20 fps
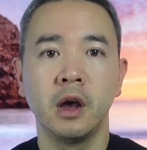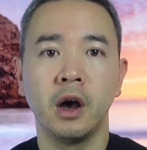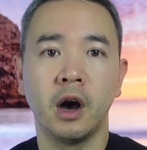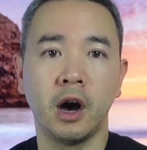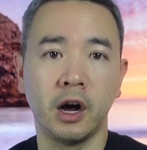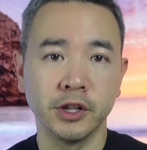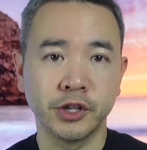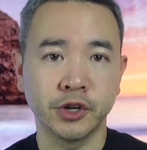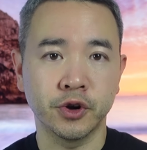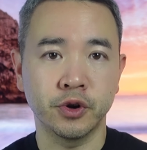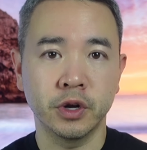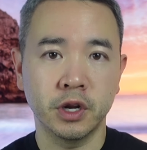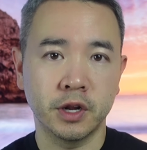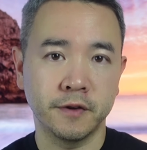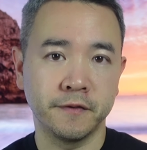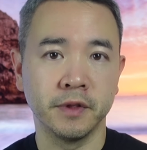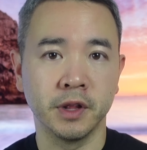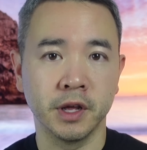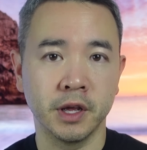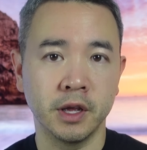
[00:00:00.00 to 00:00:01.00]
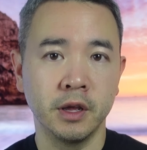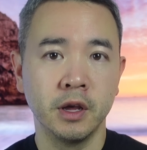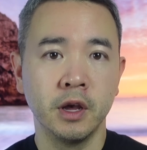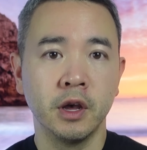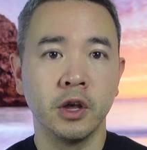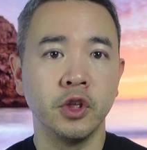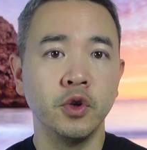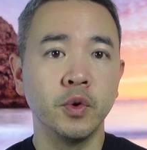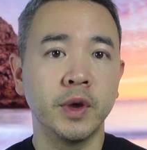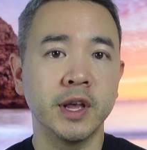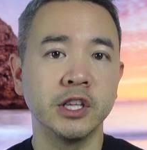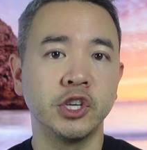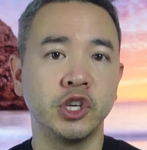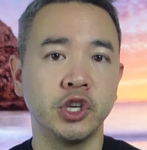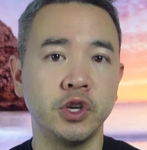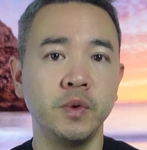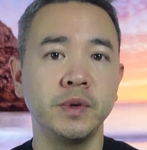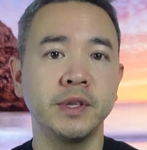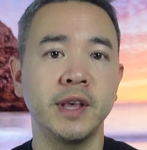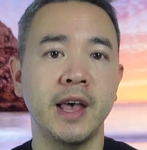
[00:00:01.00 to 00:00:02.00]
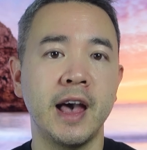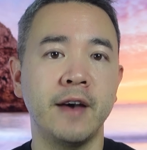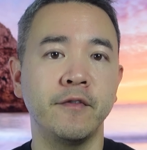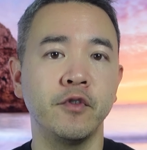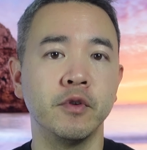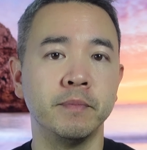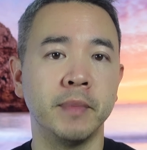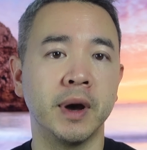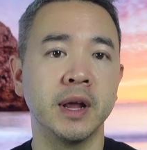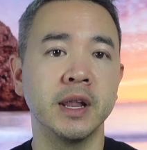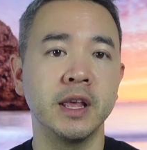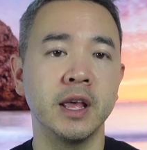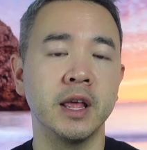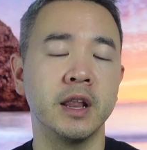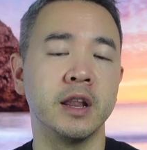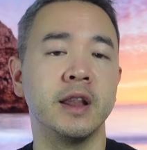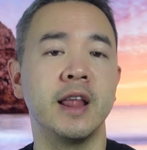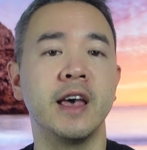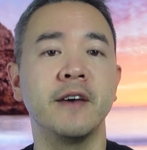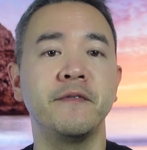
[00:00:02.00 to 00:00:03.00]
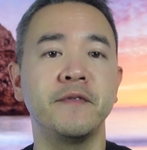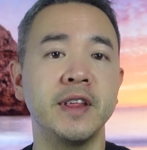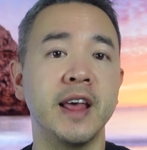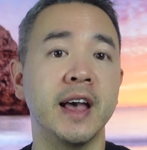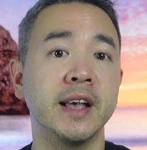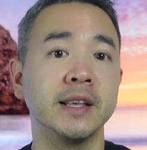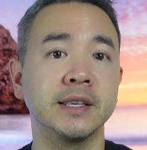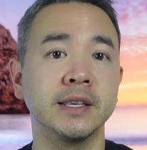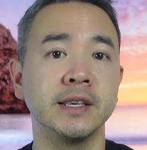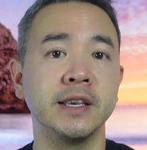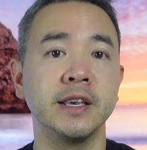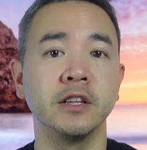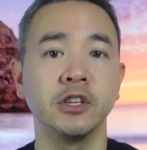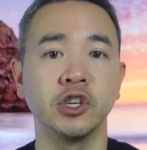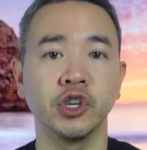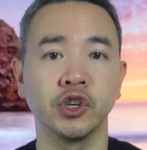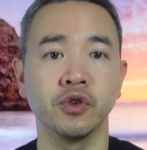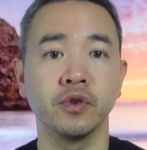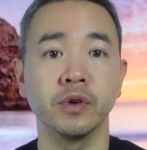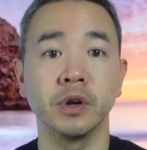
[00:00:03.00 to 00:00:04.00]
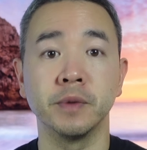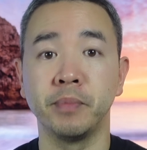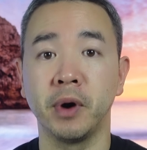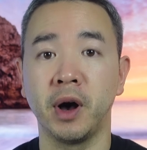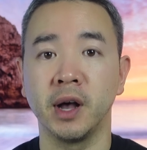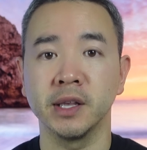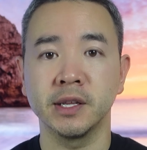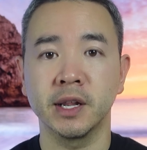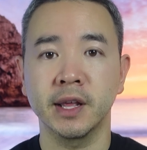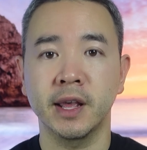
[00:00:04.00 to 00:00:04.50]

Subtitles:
Alternatively, you can choose to have your money in an FDIC-insured deposit